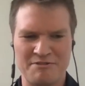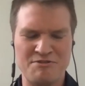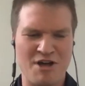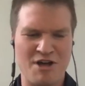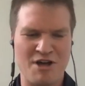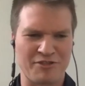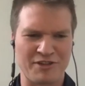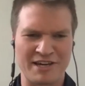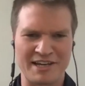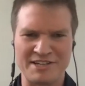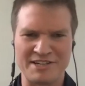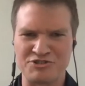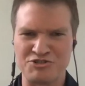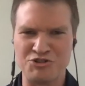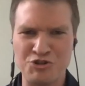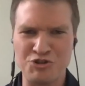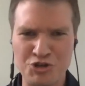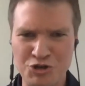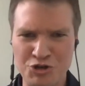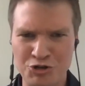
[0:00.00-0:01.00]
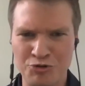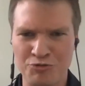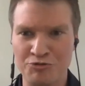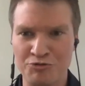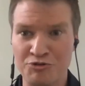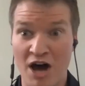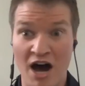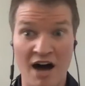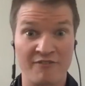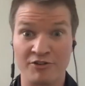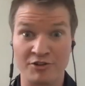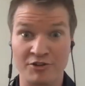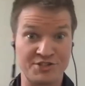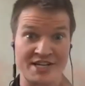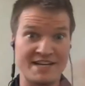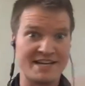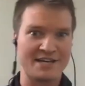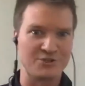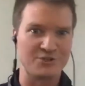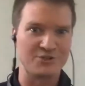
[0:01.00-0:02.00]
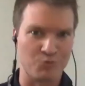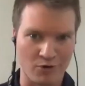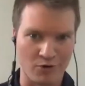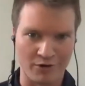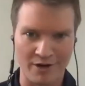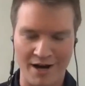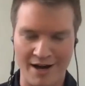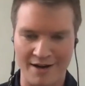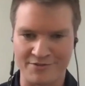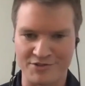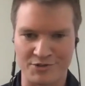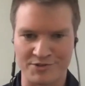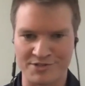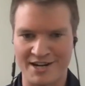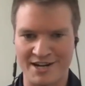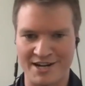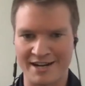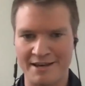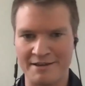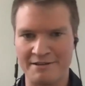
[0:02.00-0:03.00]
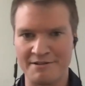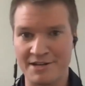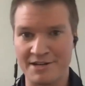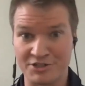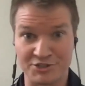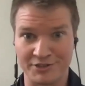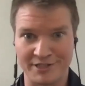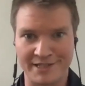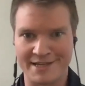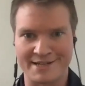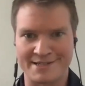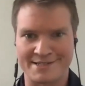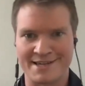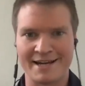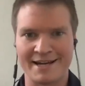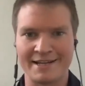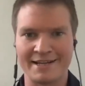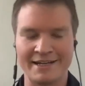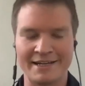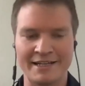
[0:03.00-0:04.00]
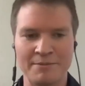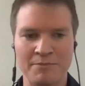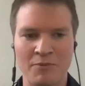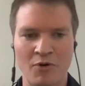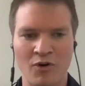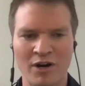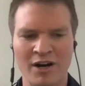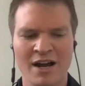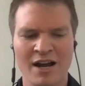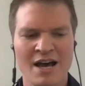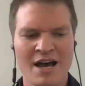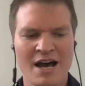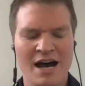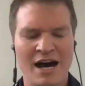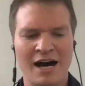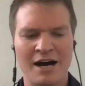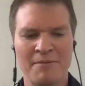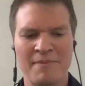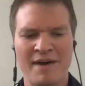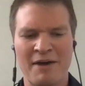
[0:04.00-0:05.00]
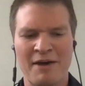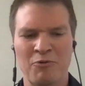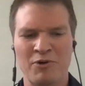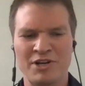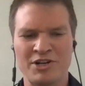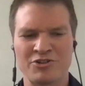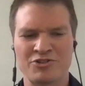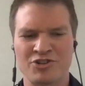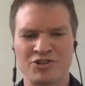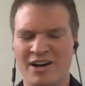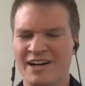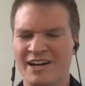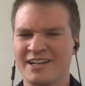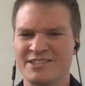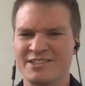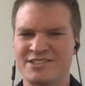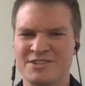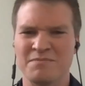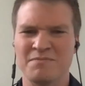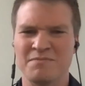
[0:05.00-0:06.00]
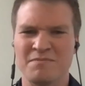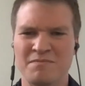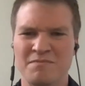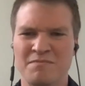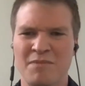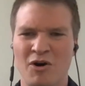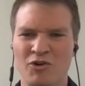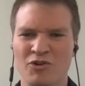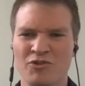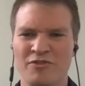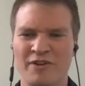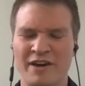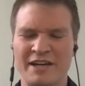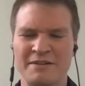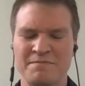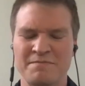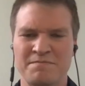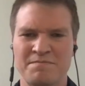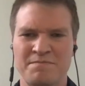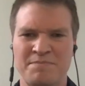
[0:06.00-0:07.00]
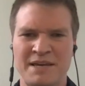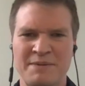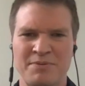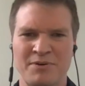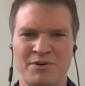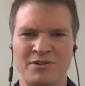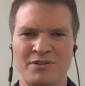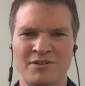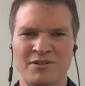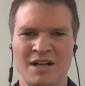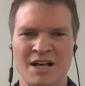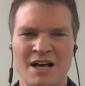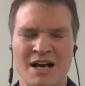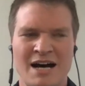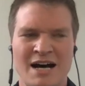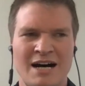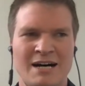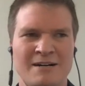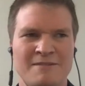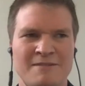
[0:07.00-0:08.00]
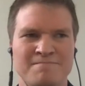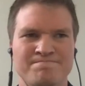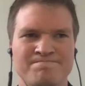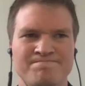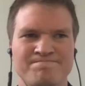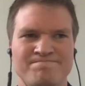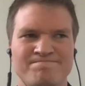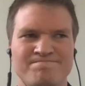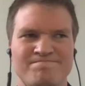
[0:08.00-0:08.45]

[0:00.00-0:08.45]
nothing is new, novelty has worn off, so it's not initially exciting anymore. Um, and when you're trying to motivate people, um,